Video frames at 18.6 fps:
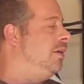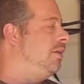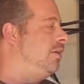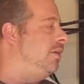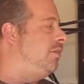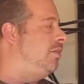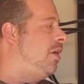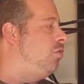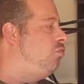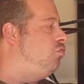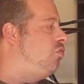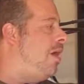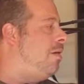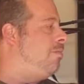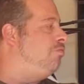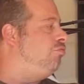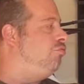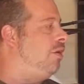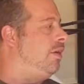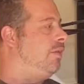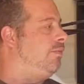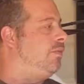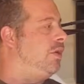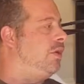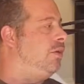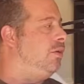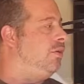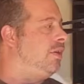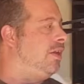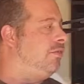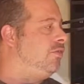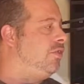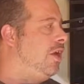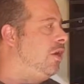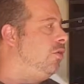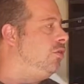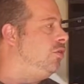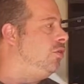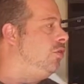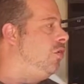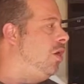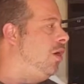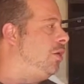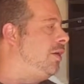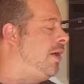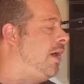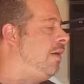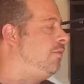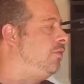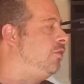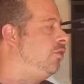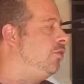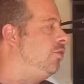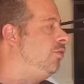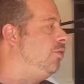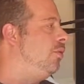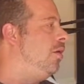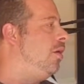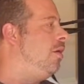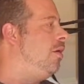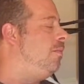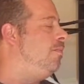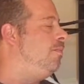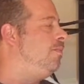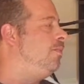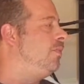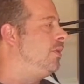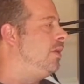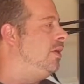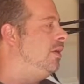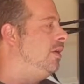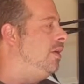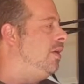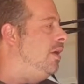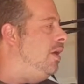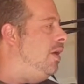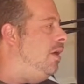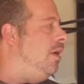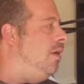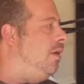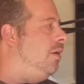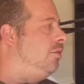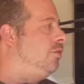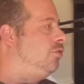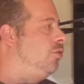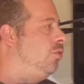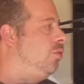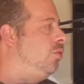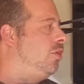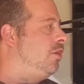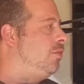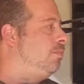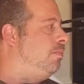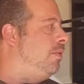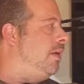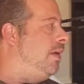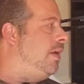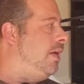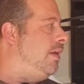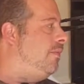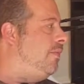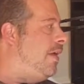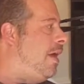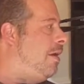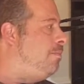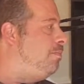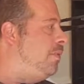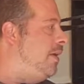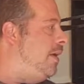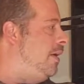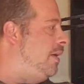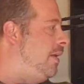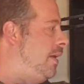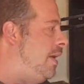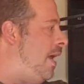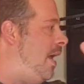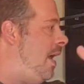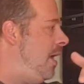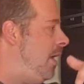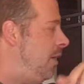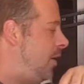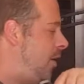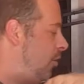There's no RAM preview, there's no, like, you have to do all this bit and that bit and that.